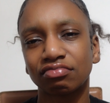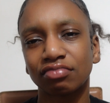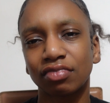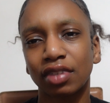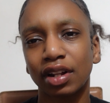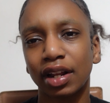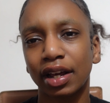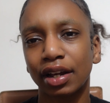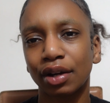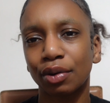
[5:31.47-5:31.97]

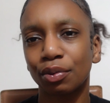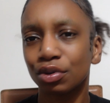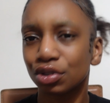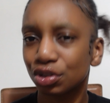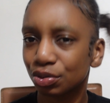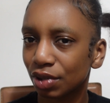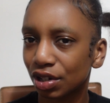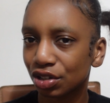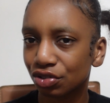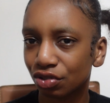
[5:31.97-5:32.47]
like, what
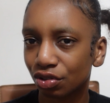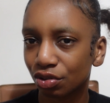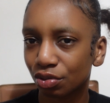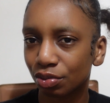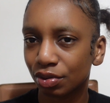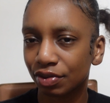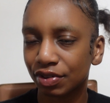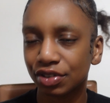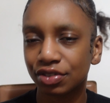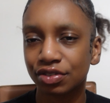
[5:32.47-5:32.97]
do I struggle
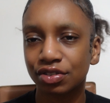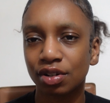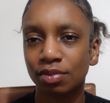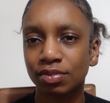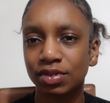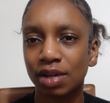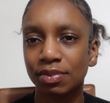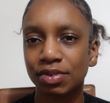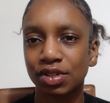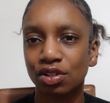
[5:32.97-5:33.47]
with?
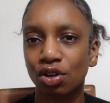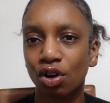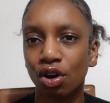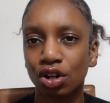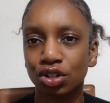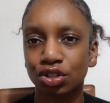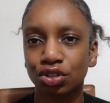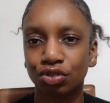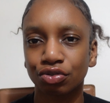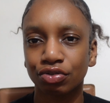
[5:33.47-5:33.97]
Sometimes it's
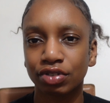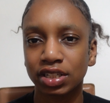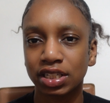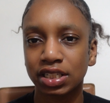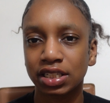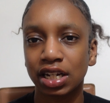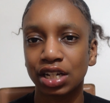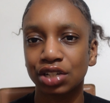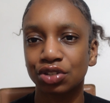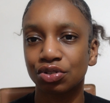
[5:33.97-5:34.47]
hard to
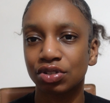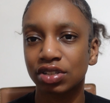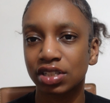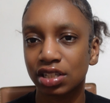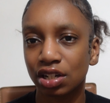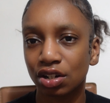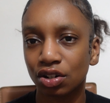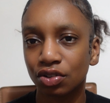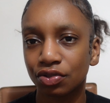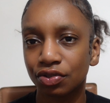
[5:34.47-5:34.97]
criticize
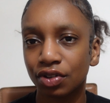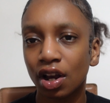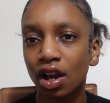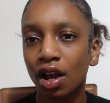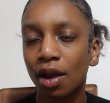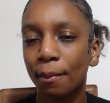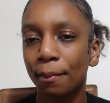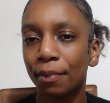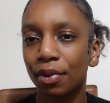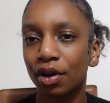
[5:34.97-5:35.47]
yourself,
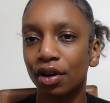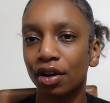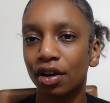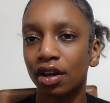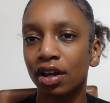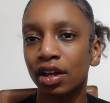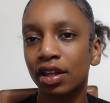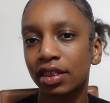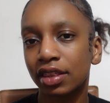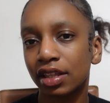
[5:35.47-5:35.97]
but
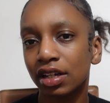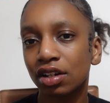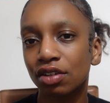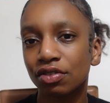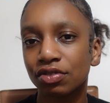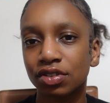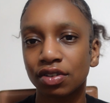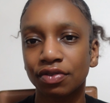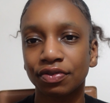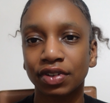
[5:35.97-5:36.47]
think of
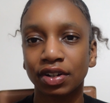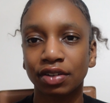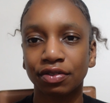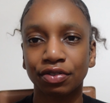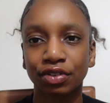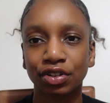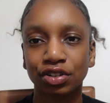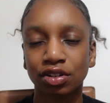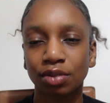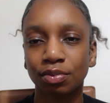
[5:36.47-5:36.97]
something.
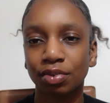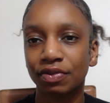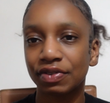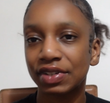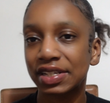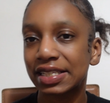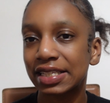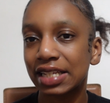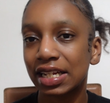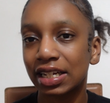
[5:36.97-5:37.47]
For example, if
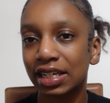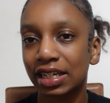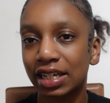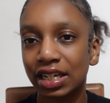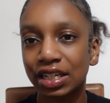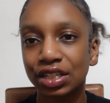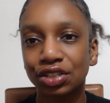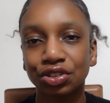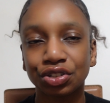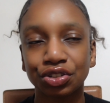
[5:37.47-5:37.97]
it's
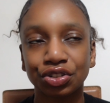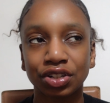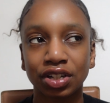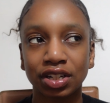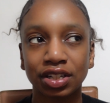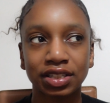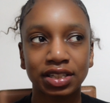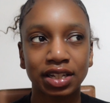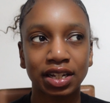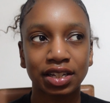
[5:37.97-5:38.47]
delegation, you
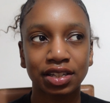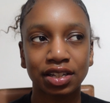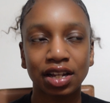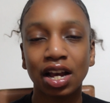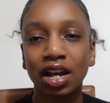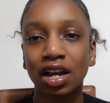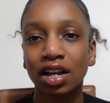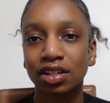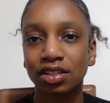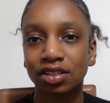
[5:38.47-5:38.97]
can say,
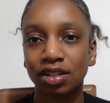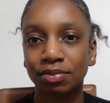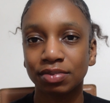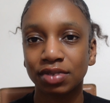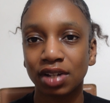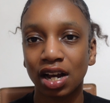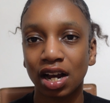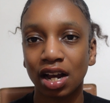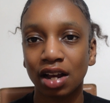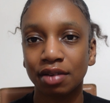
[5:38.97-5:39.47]

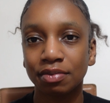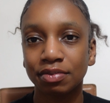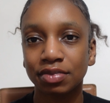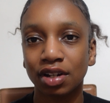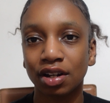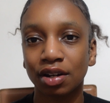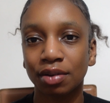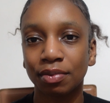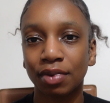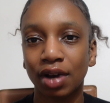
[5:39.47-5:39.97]
sometimes
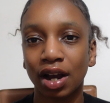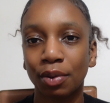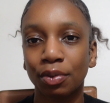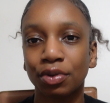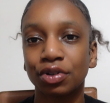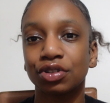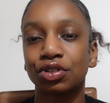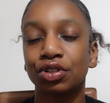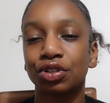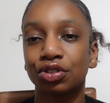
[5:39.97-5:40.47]
I
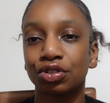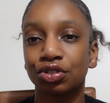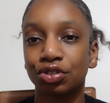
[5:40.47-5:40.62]
want to,